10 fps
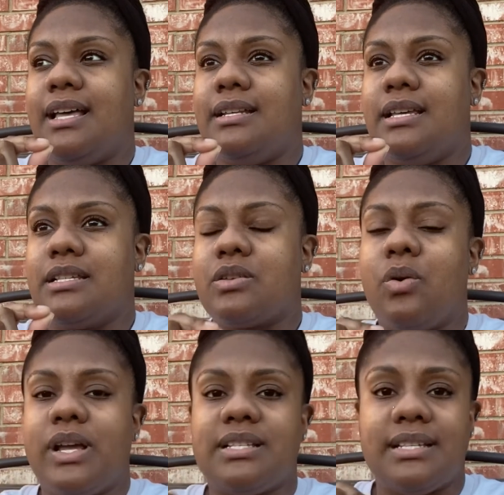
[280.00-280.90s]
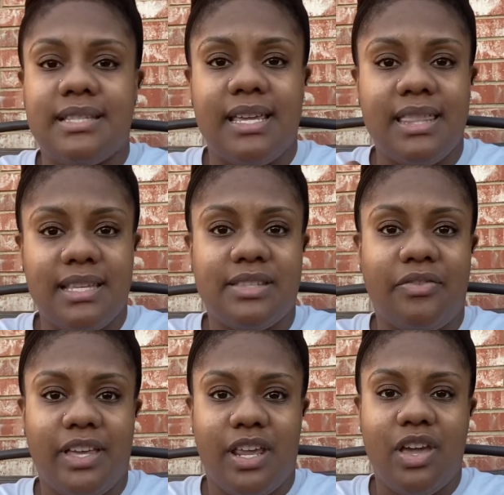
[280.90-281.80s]
is going to see this
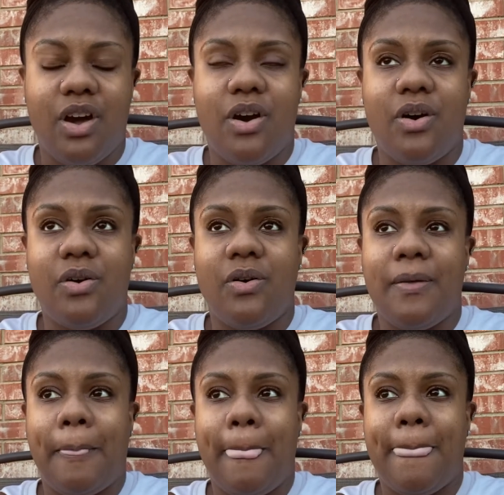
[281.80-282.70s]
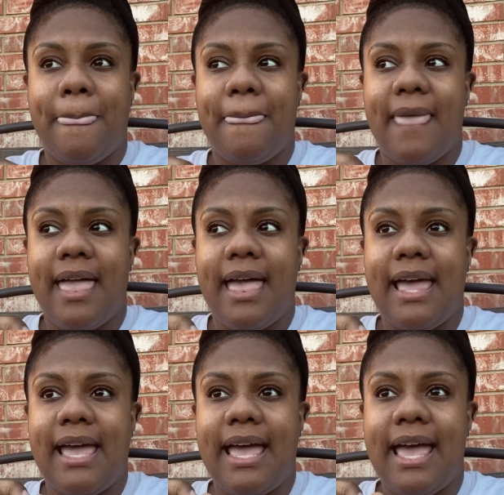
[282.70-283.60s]
video
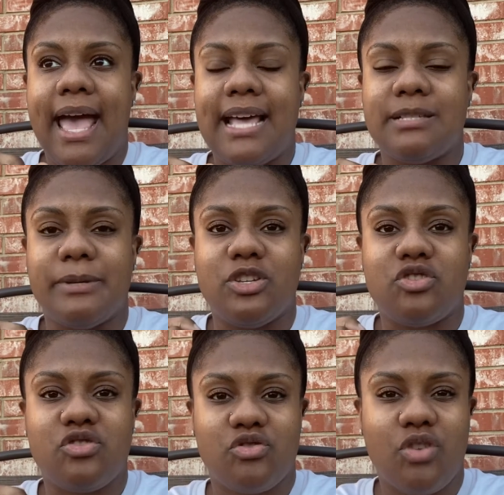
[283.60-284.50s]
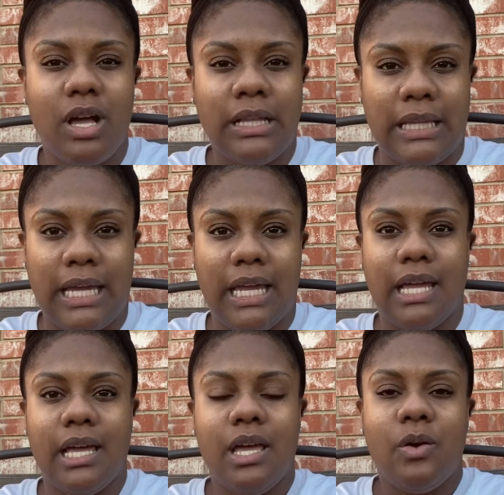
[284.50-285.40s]
has been struggling
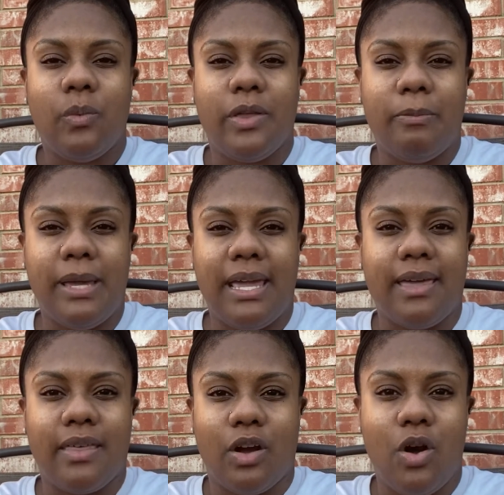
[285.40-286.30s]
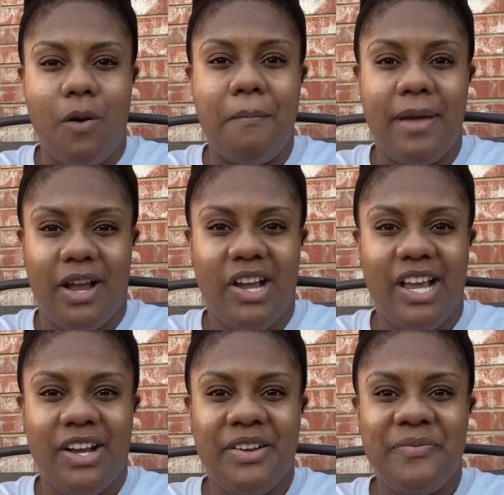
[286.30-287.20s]
with being their own
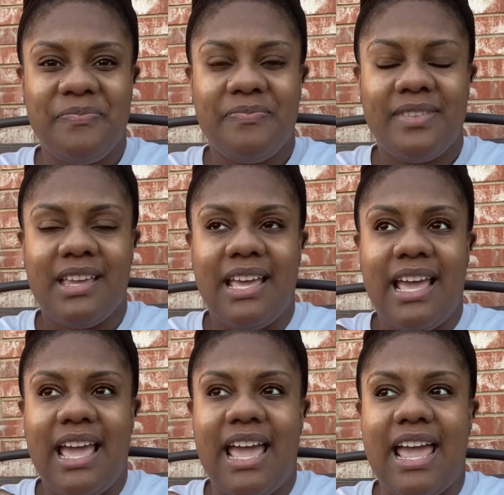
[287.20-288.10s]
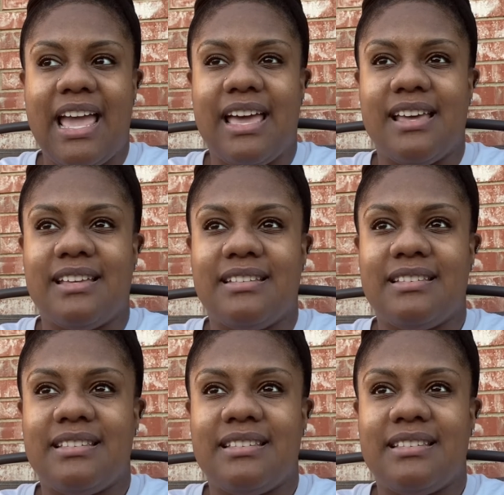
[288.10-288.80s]
barrier and